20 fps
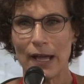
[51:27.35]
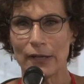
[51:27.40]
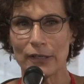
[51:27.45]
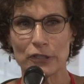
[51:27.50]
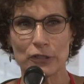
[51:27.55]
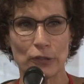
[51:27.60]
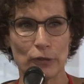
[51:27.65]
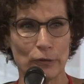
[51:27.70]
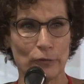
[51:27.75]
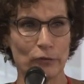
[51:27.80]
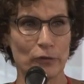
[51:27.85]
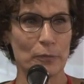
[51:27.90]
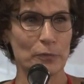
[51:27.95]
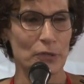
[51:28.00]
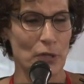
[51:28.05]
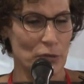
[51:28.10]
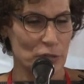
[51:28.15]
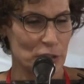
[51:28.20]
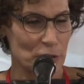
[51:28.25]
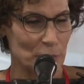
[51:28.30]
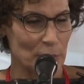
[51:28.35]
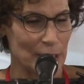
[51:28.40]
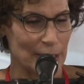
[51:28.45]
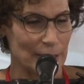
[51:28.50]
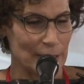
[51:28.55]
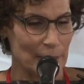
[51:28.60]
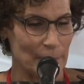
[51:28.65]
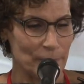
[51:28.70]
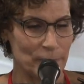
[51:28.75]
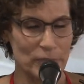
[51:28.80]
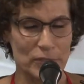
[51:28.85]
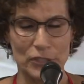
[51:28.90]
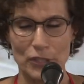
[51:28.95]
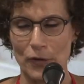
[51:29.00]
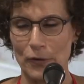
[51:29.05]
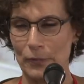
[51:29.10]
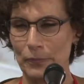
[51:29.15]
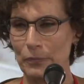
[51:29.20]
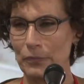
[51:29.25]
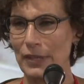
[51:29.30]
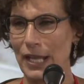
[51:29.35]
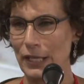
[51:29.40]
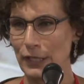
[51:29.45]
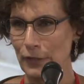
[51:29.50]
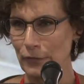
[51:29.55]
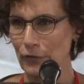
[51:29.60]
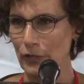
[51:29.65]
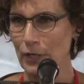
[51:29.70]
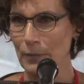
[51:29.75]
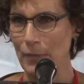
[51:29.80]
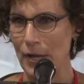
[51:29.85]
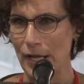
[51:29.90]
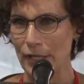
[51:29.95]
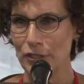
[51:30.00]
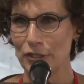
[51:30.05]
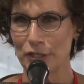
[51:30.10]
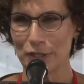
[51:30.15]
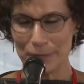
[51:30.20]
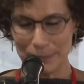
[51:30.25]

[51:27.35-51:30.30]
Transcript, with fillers: intern from Costa Rica. So thank you very much.